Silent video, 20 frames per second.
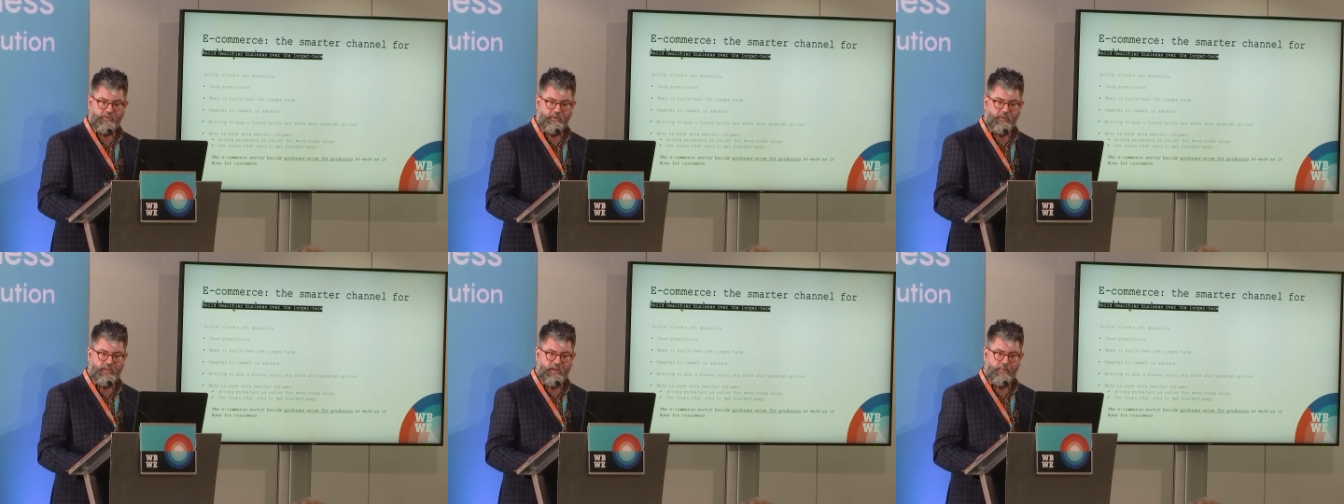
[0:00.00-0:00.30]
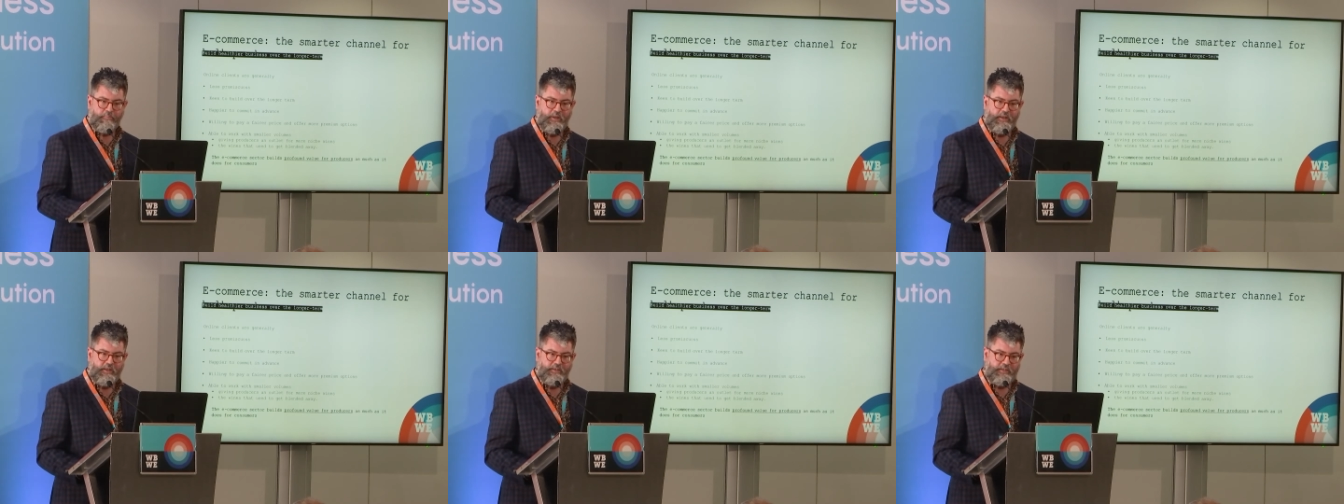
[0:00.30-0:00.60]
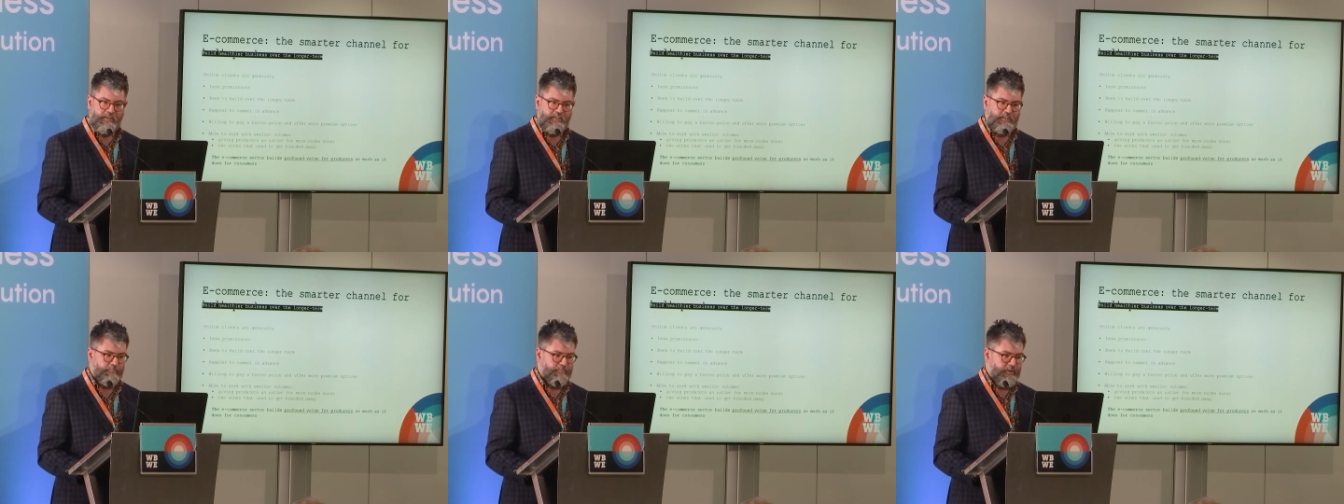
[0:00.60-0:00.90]
the
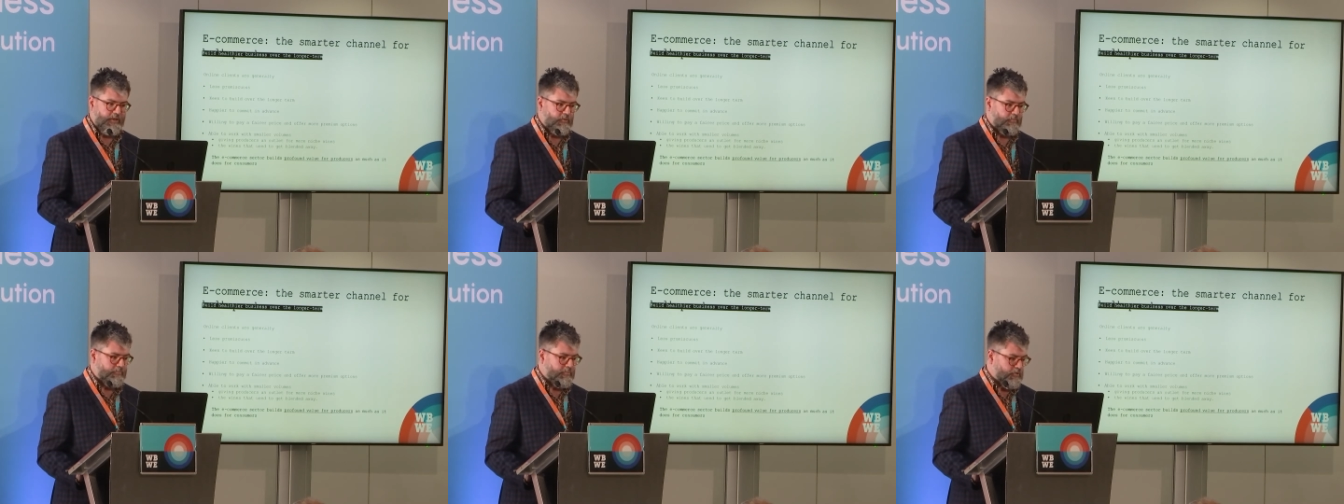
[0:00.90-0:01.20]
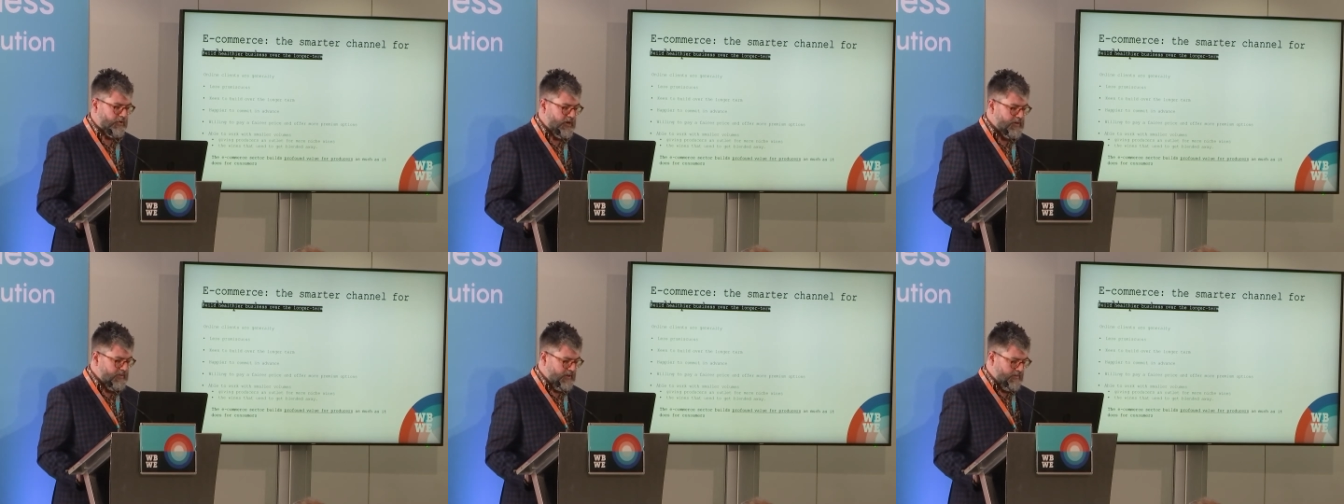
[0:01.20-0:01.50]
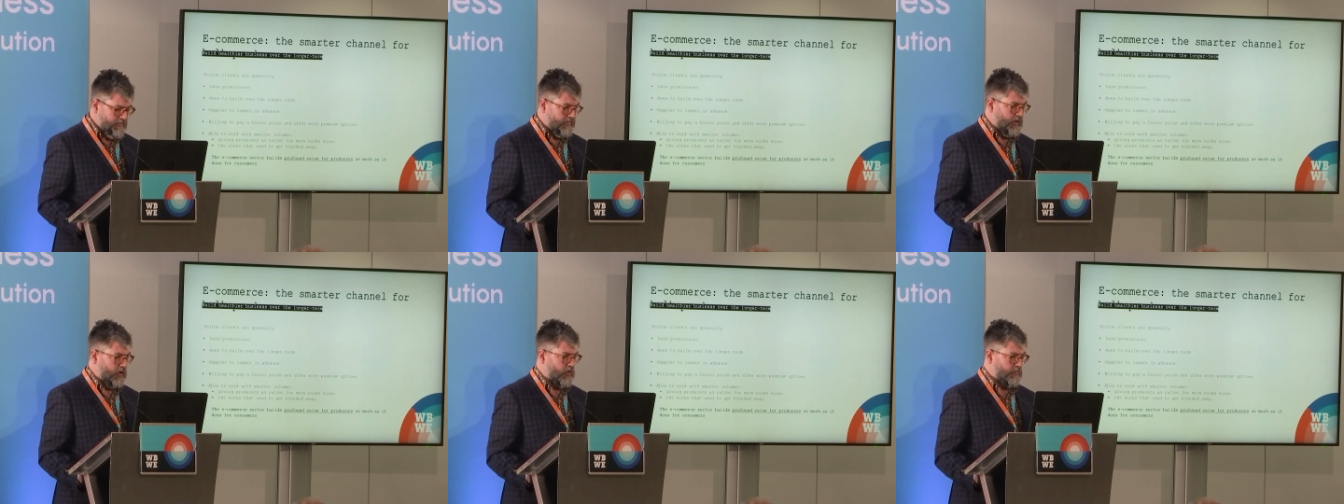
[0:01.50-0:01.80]
ability to build
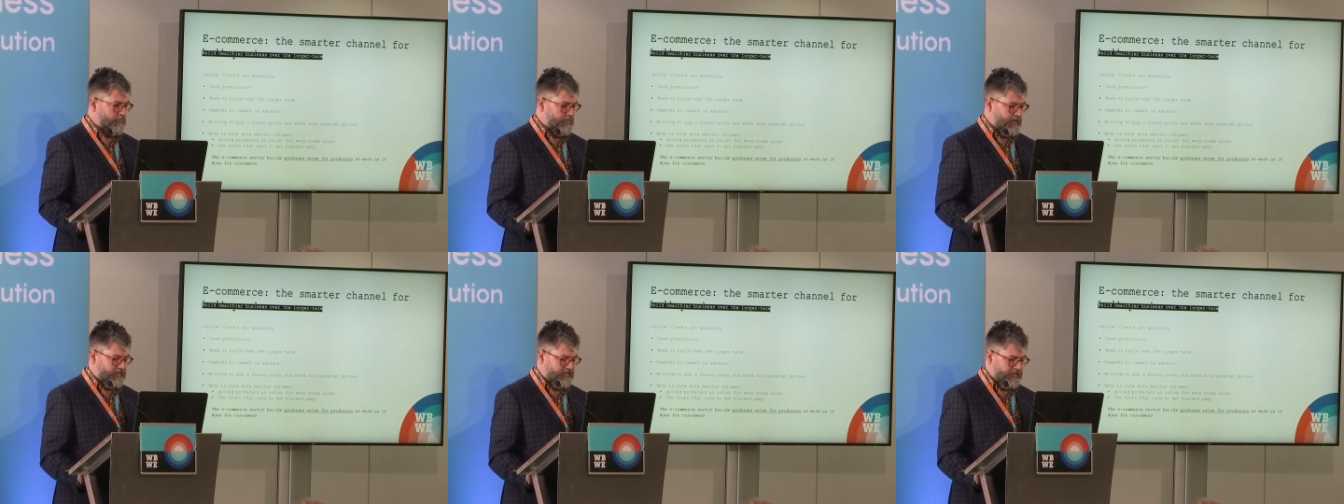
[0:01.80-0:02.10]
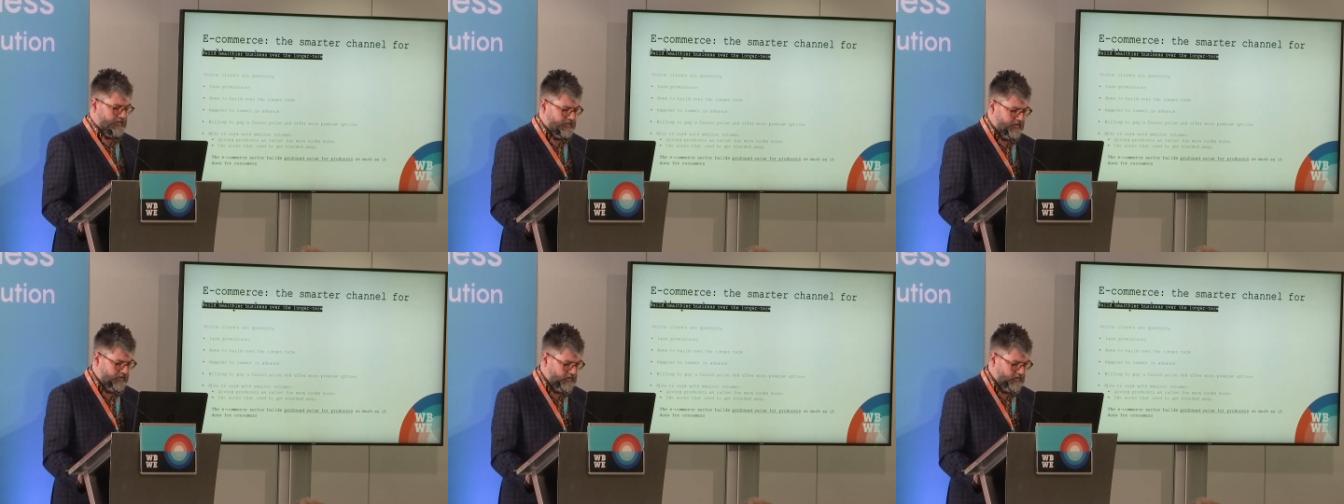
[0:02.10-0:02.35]
premium bulk business